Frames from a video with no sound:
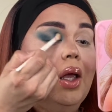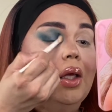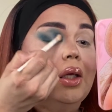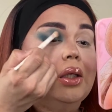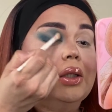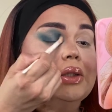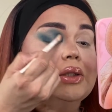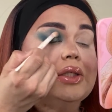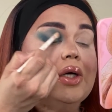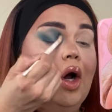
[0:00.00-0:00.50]

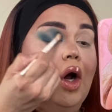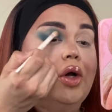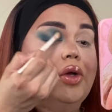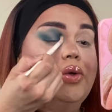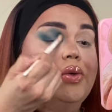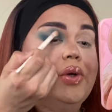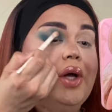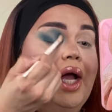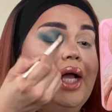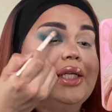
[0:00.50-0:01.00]
So are
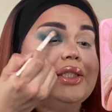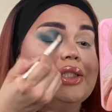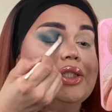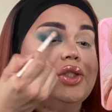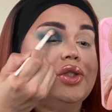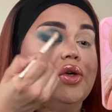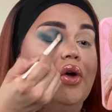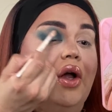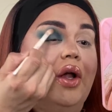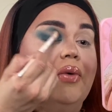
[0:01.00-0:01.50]
you guys
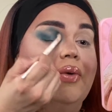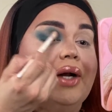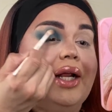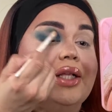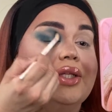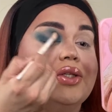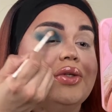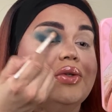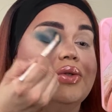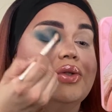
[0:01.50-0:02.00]
enjoying when
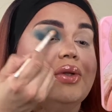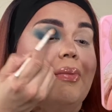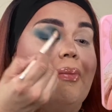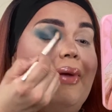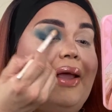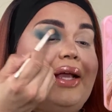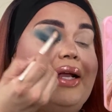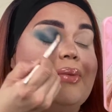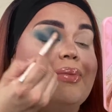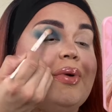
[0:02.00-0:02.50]
I do the
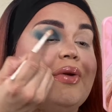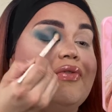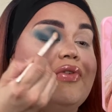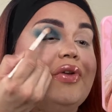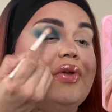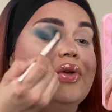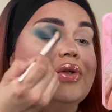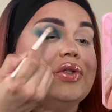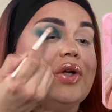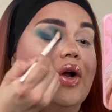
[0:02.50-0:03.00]
makeup
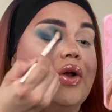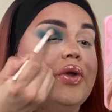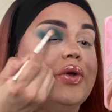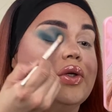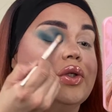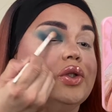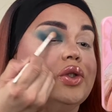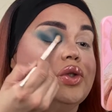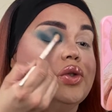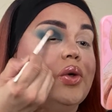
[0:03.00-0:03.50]
reviews? Are you
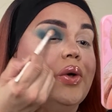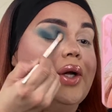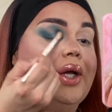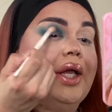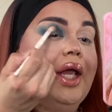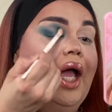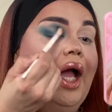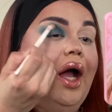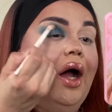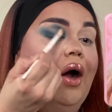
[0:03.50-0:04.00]

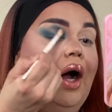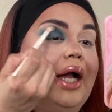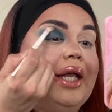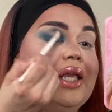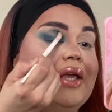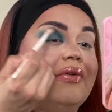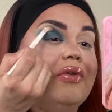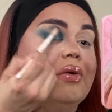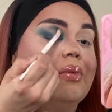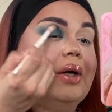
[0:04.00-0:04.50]
enjoying how I
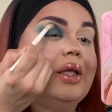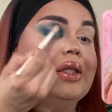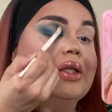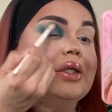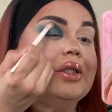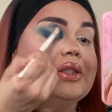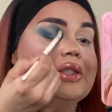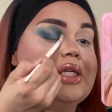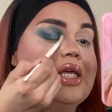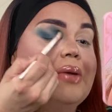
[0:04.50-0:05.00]
give you my
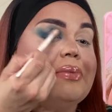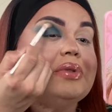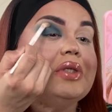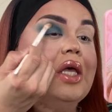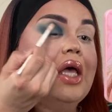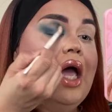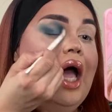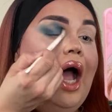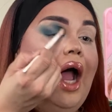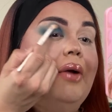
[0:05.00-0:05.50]
little tips?
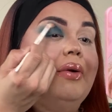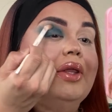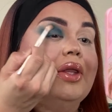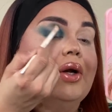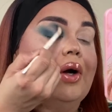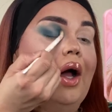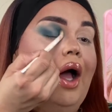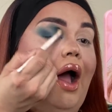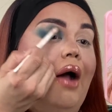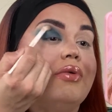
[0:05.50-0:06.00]
I really
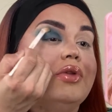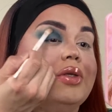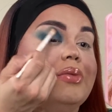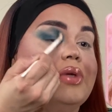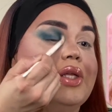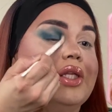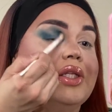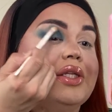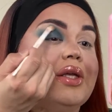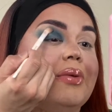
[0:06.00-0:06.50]
don't have too
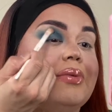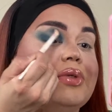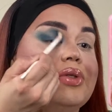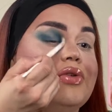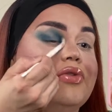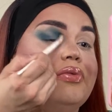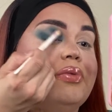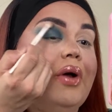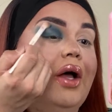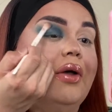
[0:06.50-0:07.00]
many tips.
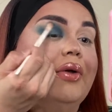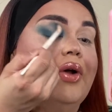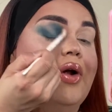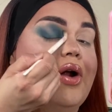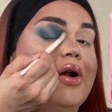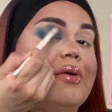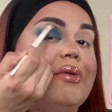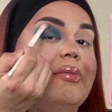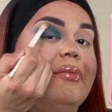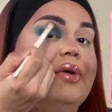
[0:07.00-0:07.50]
You've probably
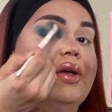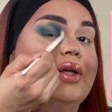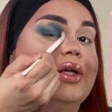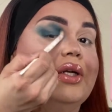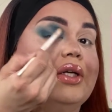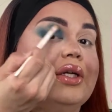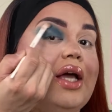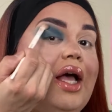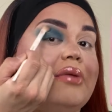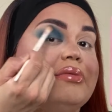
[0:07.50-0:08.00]
heard them a
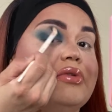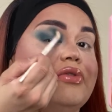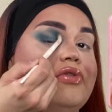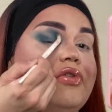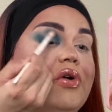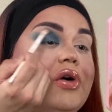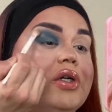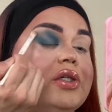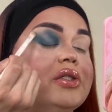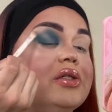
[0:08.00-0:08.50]
million times
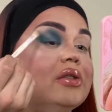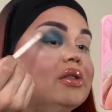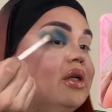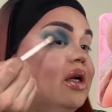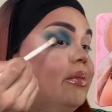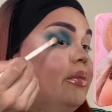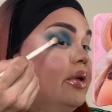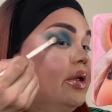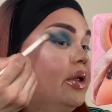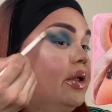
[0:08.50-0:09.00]
before, so it's not
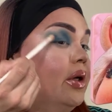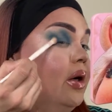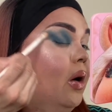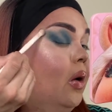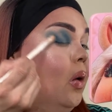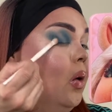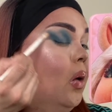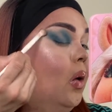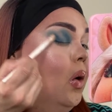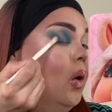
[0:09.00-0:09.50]
a big deal.